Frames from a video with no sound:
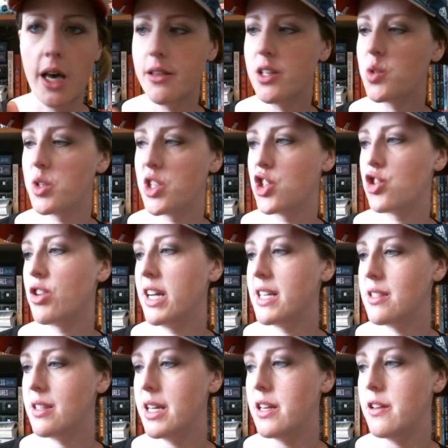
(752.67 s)
This was
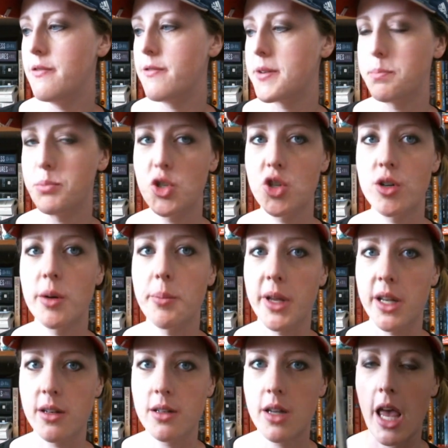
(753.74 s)
translated from
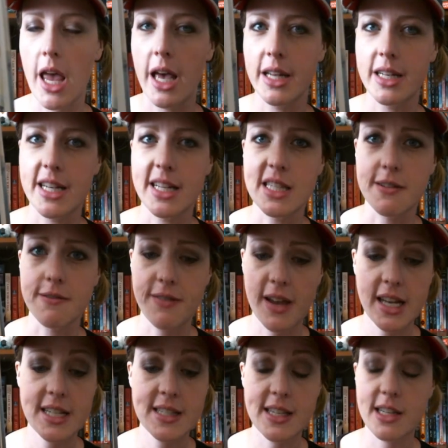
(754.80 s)
German, and it's a
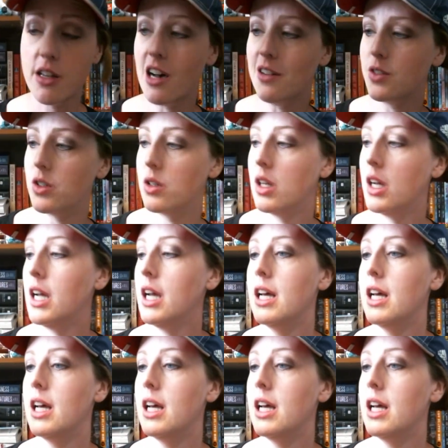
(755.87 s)
fantasy novel.